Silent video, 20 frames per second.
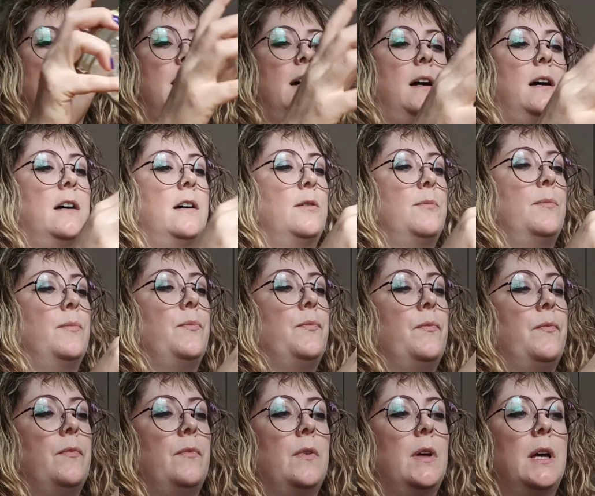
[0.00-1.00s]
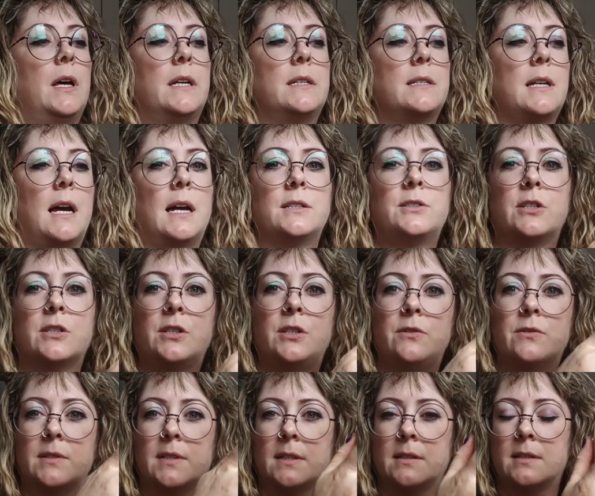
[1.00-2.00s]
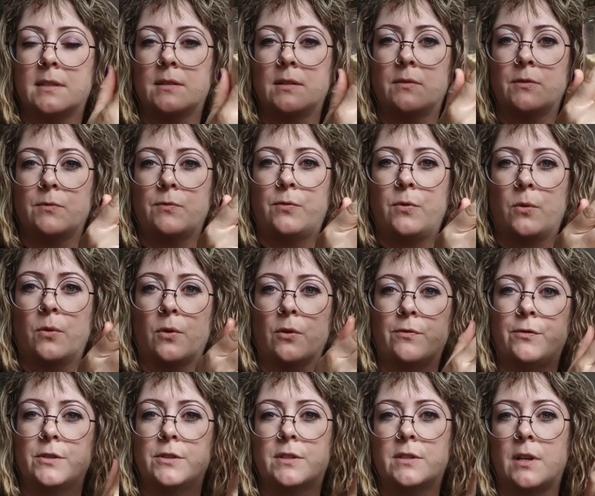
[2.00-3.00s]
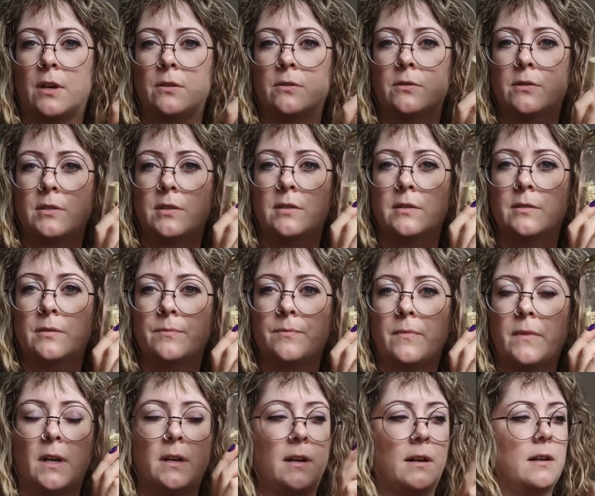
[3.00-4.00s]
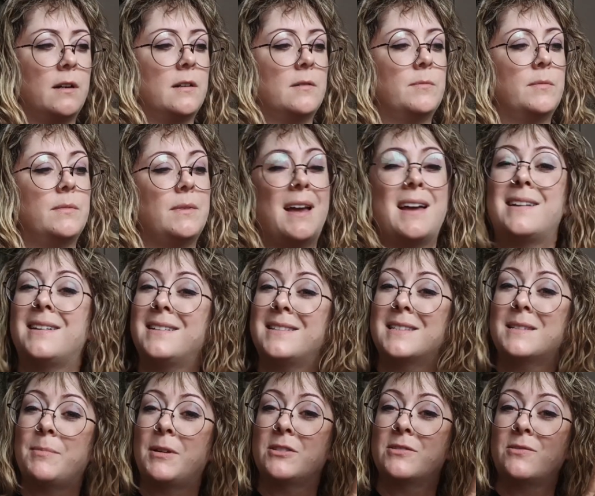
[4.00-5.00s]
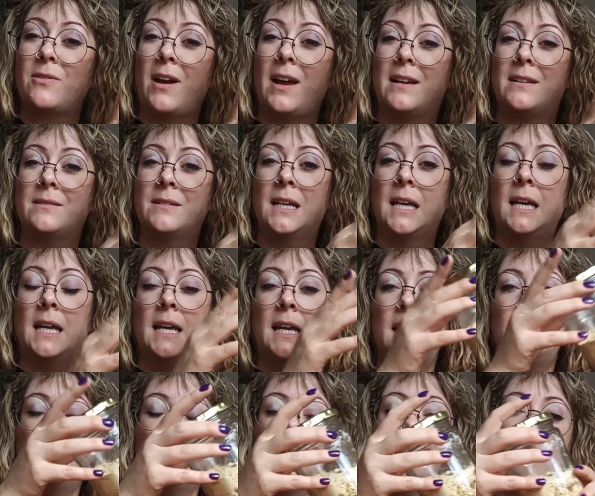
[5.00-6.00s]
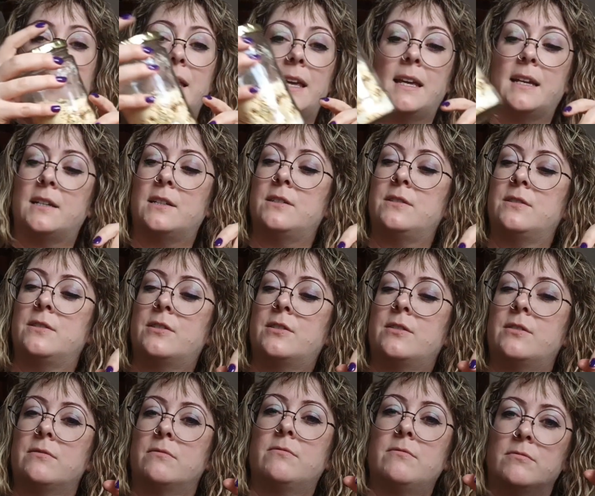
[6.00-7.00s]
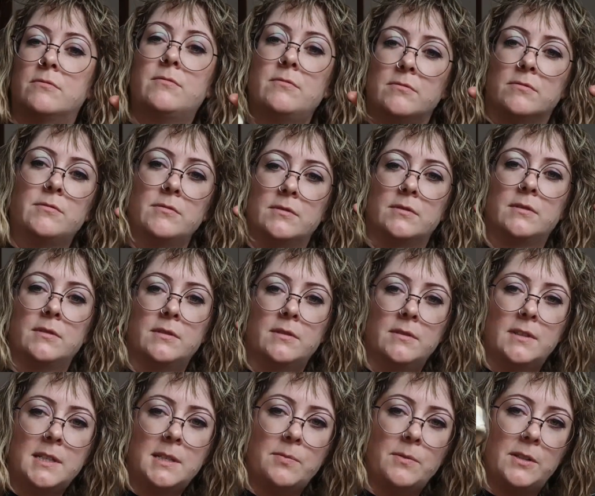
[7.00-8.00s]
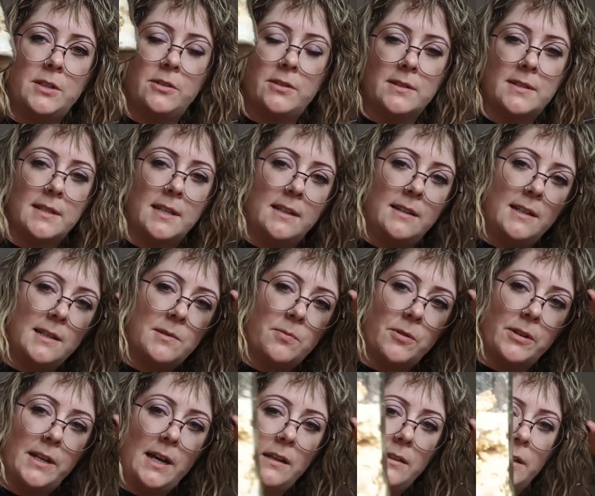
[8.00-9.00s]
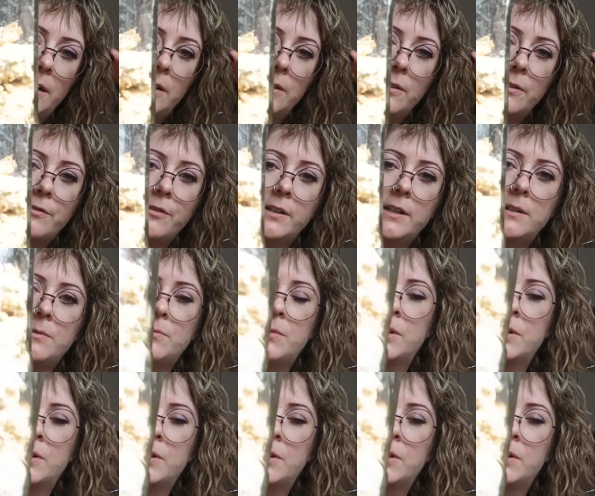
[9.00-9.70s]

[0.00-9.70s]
And I just use this for foot soaks. And it smells great. And this one, you can see these were yellow. I forget